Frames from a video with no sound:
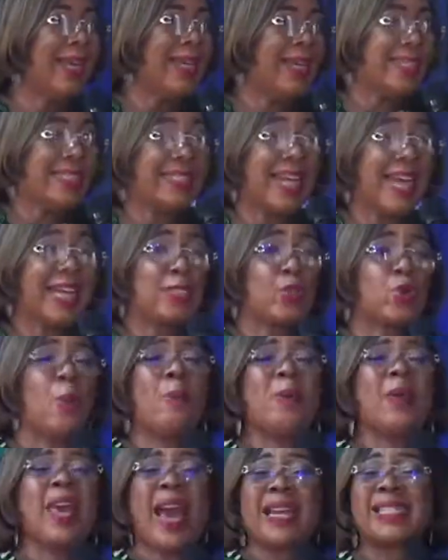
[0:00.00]
That to
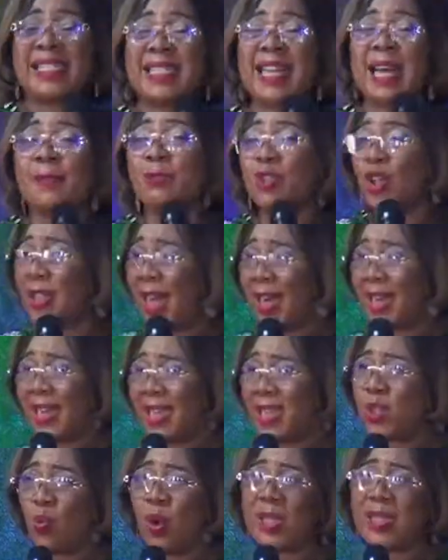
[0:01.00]
be exceptional
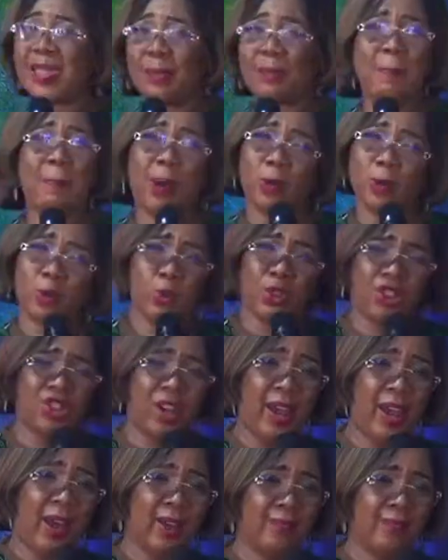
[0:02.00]
is what I'm about to share.